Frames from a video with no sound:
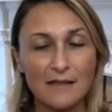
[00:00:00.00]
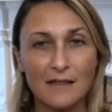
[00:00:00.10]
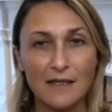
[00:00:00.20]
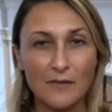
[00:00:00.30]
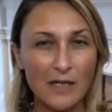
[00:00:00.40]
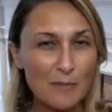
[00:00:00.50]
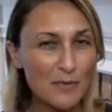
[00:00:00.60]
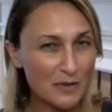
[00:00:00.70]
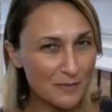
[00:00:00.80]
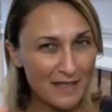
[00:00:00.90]
it really
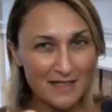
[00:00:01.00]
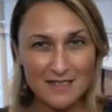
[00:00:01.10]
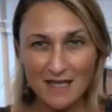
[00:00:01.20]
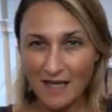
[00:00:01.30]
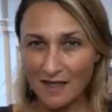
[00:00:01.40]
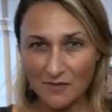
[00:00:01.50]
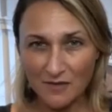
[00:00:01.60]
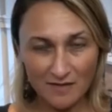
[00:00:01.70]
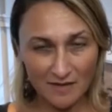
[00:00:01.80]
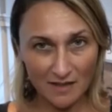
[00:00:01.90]
permeates
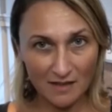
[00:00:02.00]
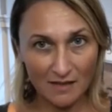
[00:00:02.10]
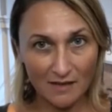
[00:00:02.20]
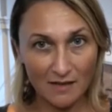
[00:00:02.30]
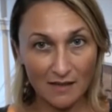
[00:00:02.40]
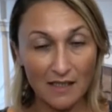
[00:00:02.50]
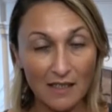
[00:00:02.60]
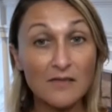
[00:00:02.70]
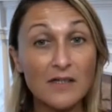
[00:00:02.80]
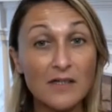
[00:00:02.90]
everything,
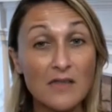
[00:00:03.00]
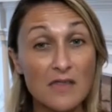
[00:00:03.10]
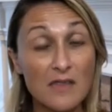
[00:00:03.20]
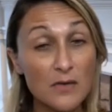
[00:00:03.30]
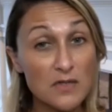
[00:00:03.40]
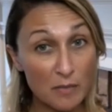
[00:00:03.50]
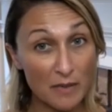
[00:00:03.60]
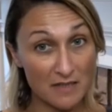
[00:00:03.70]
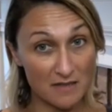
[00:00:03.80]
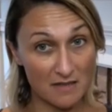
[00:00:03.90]
even in those
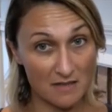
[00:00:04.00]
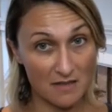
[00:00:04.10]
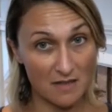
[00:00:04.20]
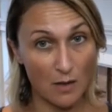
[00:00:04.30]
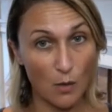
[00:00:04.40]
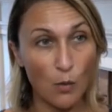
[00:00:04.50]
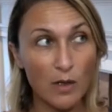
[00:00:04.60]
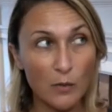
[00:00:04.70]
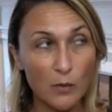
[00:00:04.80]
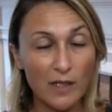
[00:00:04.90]
places
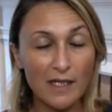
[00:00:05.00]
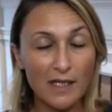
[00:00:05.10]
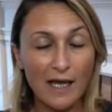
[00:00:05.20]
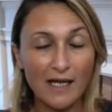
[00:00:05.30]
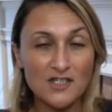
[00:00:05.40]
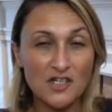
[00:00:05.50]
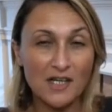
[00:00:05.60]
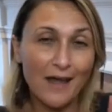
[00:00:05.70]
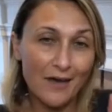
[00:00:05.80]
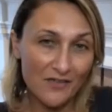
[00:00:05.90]
where we actually
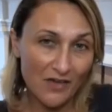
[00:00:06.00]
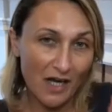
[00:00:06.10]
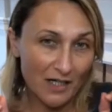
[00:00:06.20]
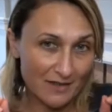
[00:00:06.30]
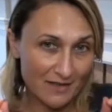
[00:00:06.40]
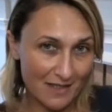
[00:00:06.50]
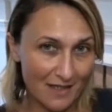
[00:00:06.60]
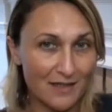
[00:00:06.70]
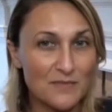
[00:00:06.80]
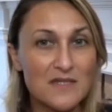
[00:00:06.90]
have our
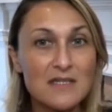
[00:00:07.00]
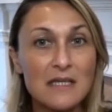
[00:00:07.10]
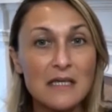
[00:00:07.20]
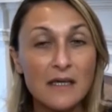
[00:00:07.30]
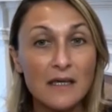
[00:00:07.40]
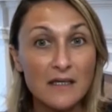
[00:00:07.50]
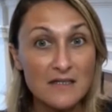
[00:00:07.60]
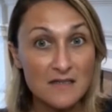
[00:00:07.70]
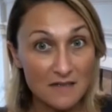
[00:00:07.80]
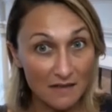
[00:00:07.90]
times
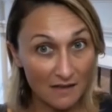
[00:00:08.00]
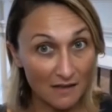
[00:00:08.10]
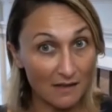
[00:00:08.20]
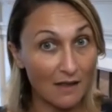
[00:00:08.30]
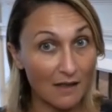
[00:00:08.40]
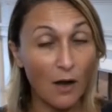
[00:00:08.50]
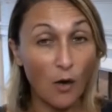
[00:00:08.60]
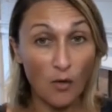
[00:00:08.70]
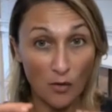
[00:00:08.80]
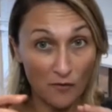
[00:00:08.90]
seeing
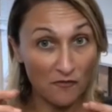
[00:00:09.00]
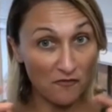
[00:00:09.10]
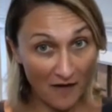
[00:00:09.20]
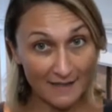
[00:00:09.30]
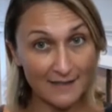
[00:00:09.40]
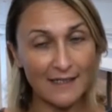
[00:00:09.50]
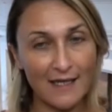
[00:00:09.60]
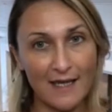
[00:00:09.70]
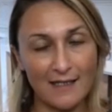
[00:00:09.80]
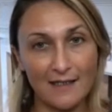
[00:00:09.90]
or finding
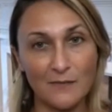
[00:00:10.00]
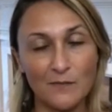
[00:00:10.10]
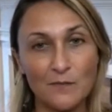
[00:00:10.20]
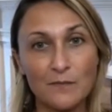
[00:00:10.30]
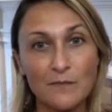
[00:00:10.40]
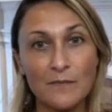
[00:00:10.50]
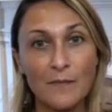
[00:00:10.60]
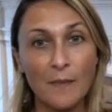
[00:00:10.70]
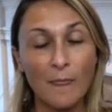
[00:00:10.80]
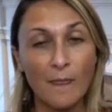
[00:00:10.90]
any.
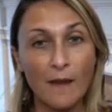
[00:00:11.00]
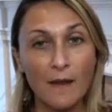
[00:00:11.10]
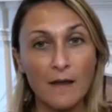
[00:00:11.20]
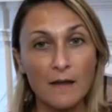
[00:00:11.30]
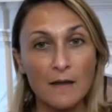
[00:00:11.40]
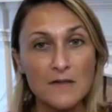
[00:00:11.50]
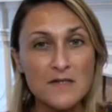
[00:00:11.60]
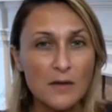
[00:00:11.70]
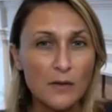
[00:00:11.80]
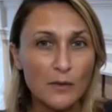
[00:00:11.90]

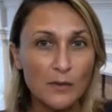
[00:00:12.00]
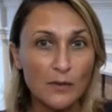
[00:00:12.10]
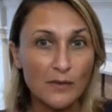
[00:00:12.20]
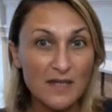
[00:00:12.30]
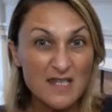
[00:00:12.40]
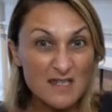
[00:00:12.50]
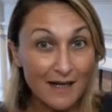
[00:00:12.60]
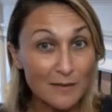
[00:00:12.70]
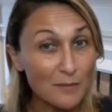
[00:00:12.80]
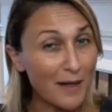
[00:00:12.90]
So this
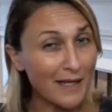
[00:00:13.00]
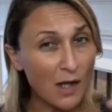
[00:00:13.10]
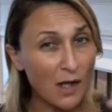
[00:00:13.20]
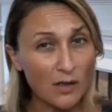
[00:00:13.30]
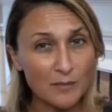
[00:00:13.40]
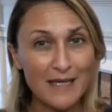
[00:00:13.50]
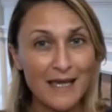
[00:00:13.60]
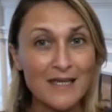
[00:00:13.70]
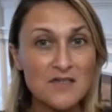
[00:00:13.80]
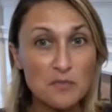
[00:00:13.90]
light might not be
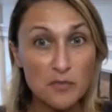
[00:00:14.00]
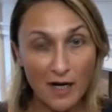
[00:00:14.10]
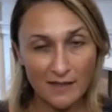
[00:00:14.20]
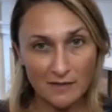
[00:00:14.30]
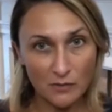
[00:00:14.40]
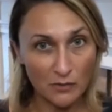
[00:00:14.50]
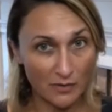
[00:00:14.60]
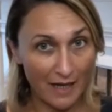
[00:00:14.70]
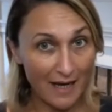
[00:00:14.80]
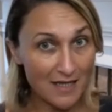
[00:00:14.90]
as bright
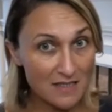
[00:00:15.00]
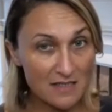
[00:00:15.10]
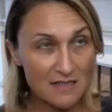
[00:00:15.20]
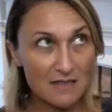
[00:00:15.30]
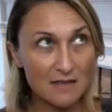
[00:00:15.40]
or as